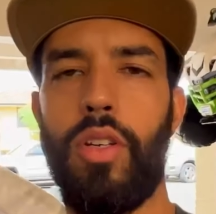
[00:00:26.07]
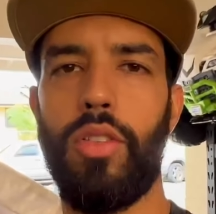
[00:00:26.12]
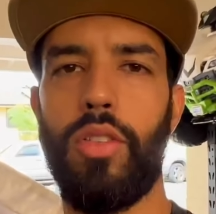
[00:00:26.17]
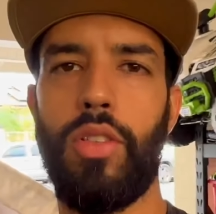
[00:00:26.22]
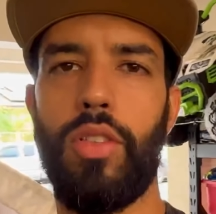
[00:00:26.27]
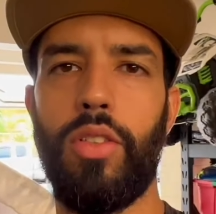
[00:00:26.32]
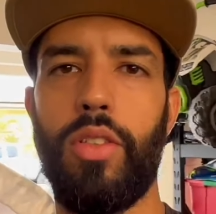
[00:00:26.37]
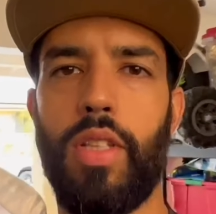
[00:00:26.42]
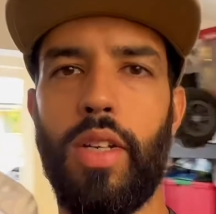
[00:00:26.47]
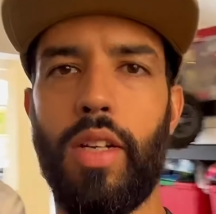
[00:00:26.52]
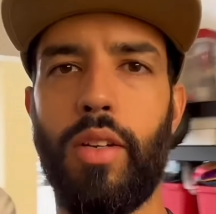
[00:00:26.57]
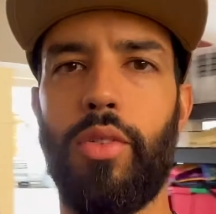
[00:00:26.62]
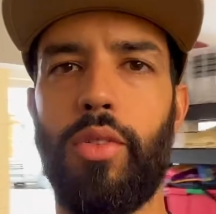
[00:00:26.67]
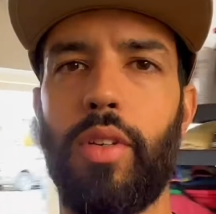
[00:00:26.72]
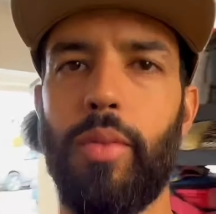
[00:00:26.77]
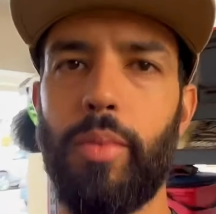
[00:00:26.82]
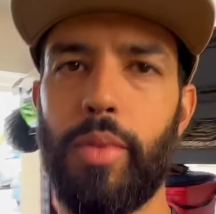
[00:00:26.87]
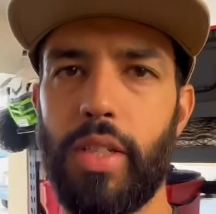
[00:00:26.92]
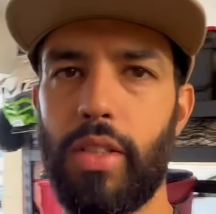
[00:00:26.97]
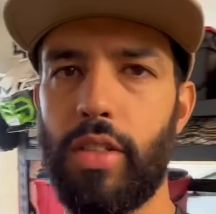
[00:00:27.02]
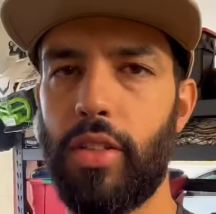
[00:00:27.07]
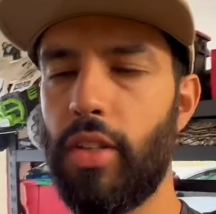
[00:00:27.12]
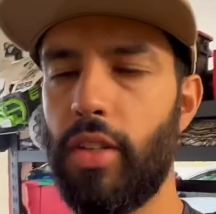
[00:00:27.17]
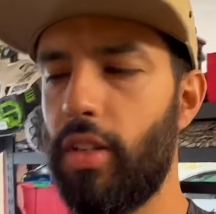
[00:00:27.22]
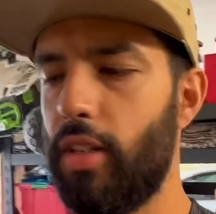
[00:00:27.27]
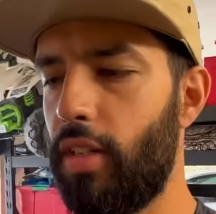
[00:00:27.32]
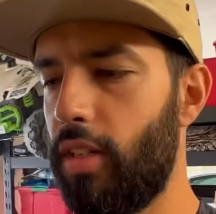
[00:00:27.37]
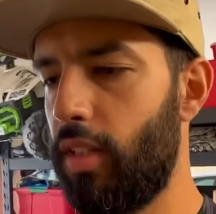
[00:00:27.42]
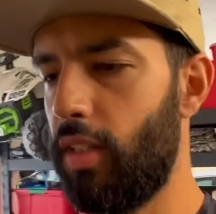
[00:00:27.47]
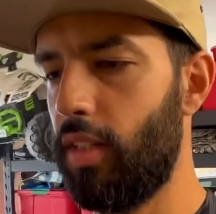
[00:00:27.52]
So today we're going to be
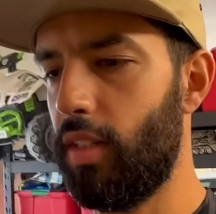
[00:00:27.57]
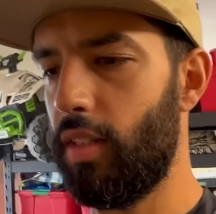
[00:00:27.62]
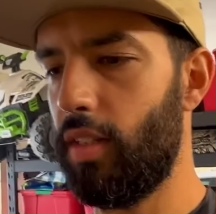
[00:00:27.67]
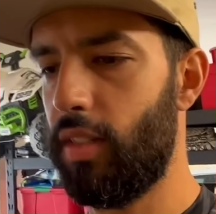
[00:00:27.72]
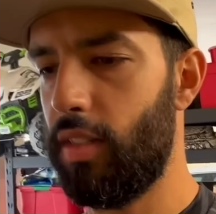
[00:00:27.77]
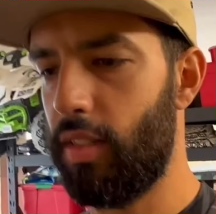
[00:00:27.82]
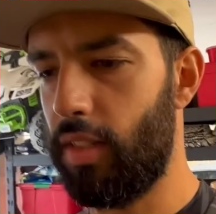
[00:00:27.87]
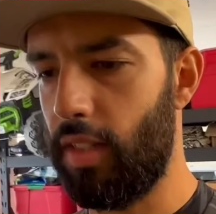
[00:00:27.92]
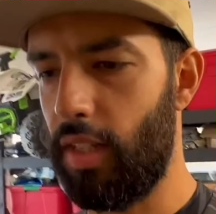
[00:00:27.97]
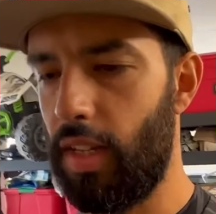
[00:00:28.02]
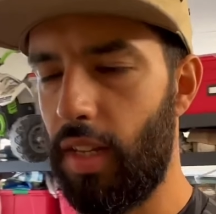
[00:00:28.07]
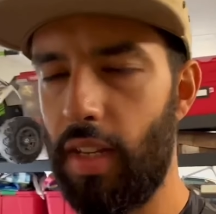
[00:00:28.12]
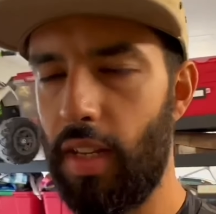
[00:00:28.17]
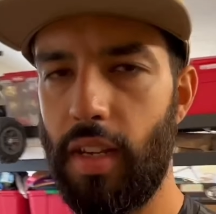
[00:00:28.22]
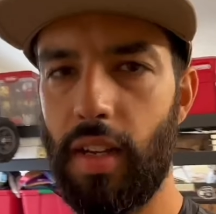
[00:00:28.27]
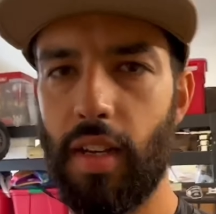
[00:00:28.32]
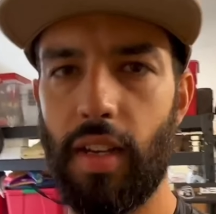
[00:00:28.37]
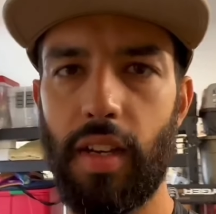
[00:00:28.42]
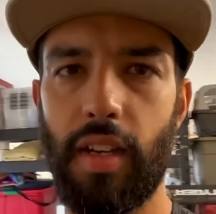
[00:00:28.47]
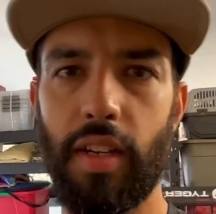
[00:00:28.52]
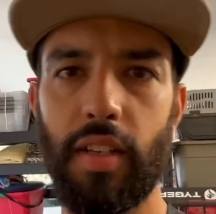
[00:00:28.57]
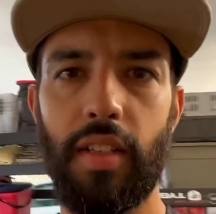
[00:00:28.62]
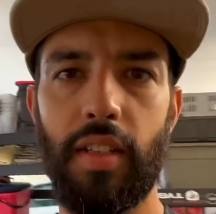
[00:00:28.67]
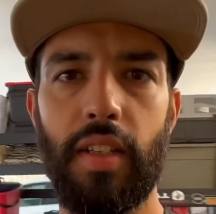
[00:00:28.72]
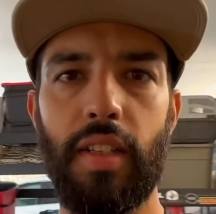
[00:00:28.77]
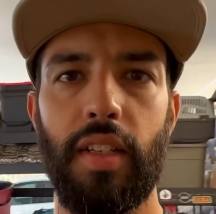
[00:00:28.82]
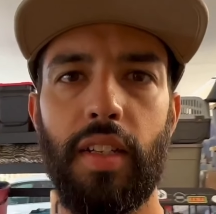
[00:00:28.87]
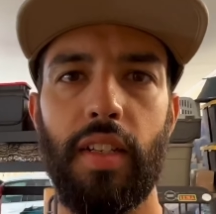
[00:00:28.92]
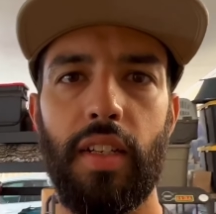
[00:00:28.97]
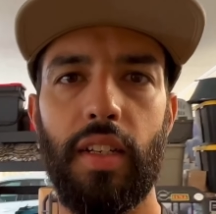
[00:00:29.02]
installing an
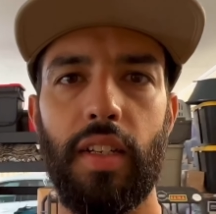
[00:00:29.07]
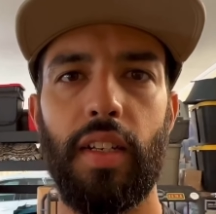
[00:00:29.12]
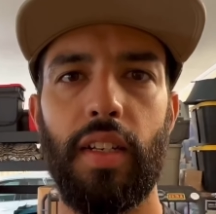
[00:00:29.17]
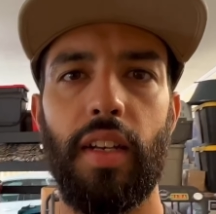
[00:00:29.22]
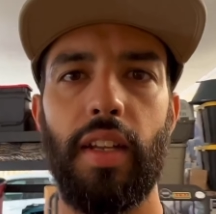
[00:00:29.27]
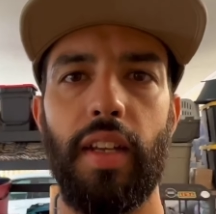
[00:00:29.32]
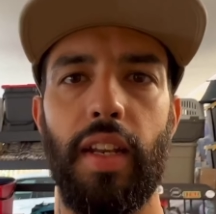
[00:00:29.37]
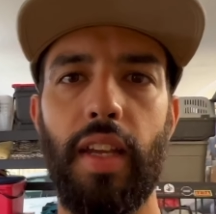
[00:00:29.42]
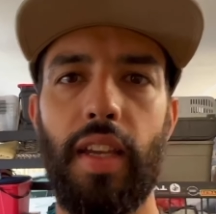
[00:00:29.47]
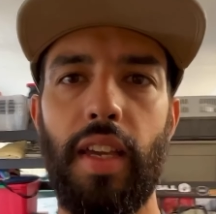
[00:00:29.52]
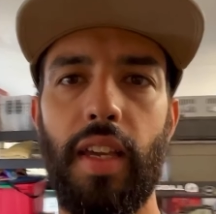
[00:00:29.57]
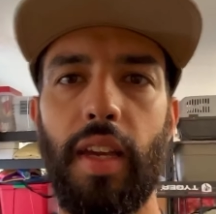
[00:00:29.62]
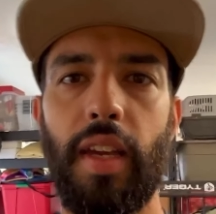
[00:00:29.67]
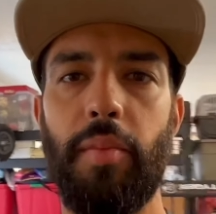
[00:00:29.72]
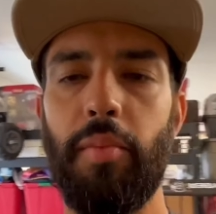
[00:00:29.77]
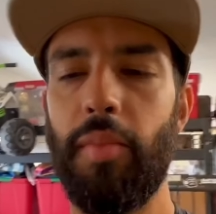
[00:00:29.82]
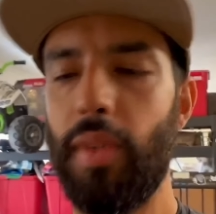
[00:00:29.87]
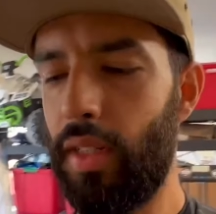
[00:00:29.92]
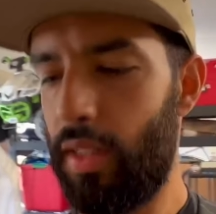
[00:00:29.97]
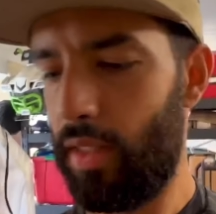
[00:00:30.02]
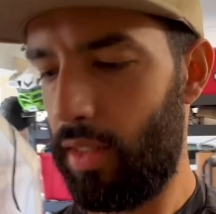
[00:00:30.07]
AEM